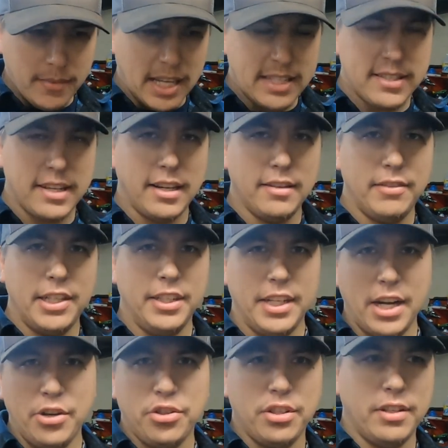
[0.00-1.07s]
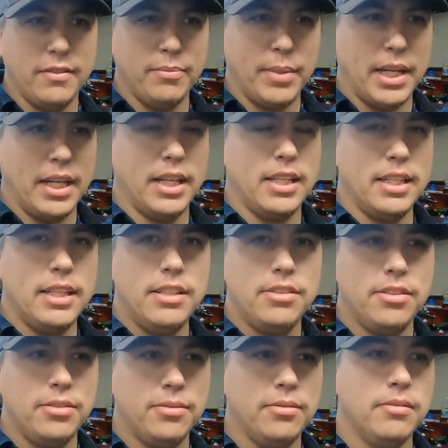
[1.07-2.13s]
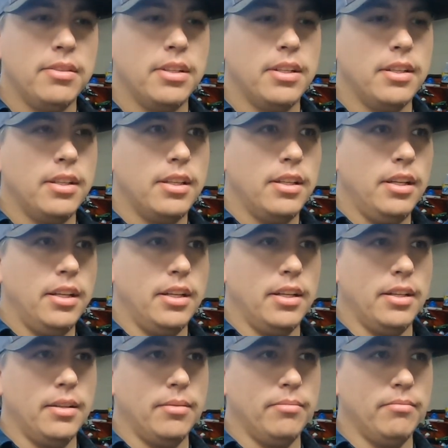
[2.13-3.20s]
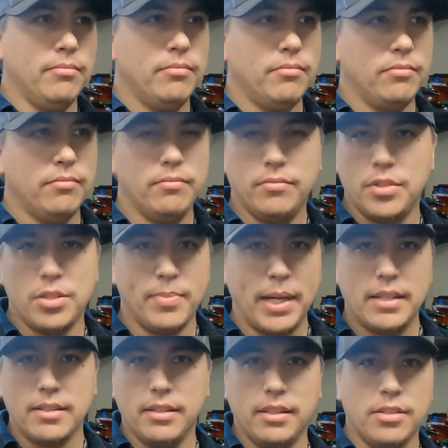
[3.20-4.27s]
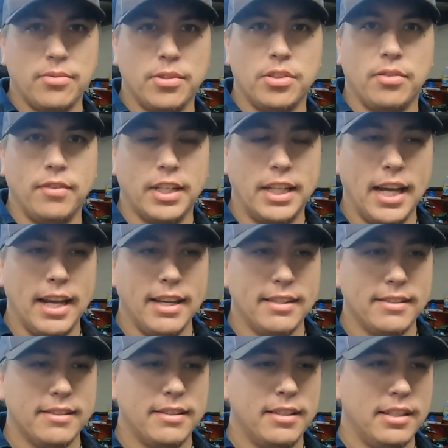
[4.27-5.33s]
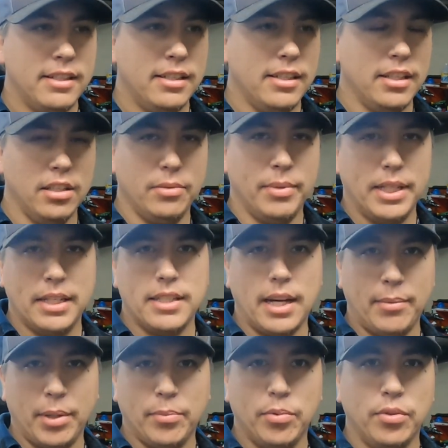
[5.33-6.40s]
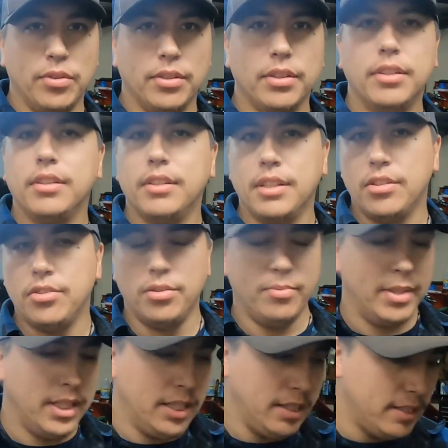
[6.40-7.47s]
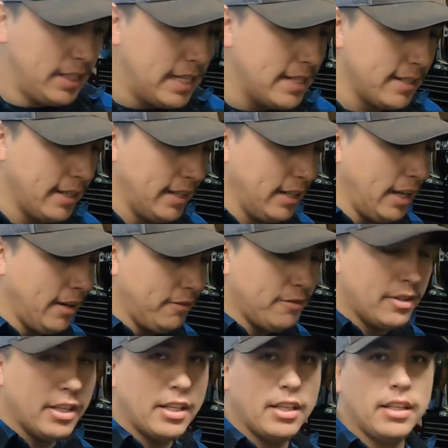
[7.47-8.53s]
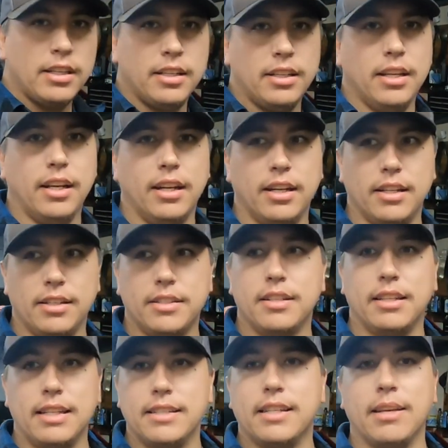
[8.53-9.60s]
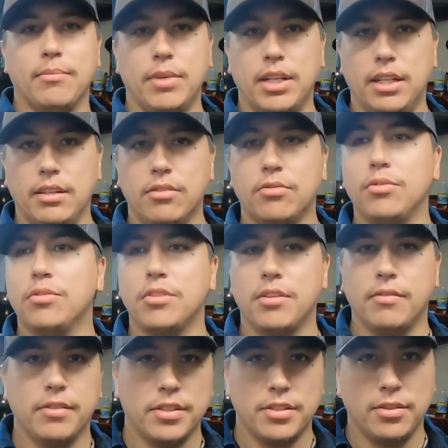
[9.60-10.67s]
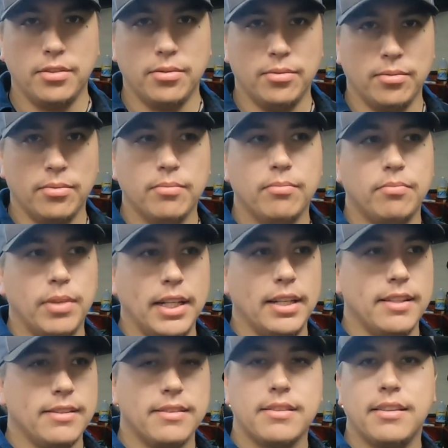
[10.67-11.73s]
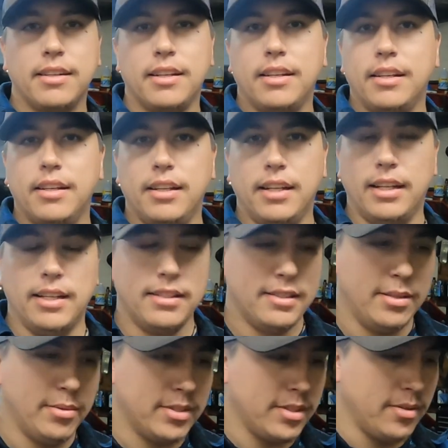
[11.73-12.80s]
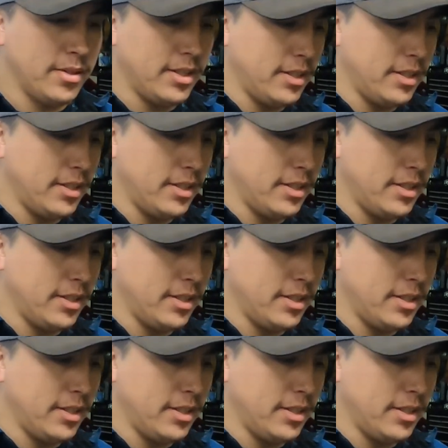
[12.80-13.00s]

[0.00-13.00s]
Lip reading: It's a variation of my E-tune. Just basically switch over to gas, a little bit of timing pool. Should be decent enough to at least get me cruised over to Brandon's and see what's going